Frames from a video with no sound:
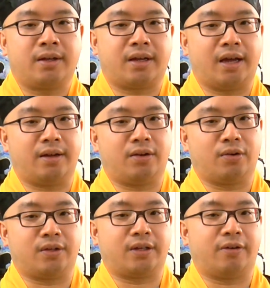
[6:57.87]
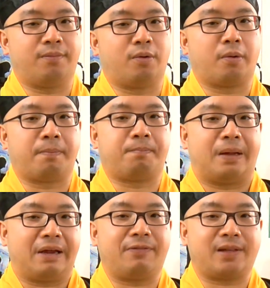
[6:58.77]
get yourself more
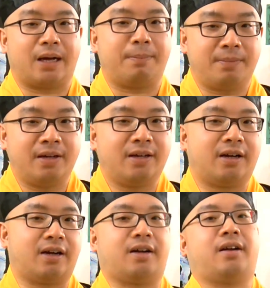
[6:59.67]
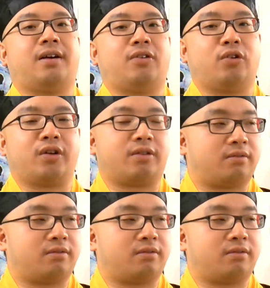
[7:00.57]
beefed up or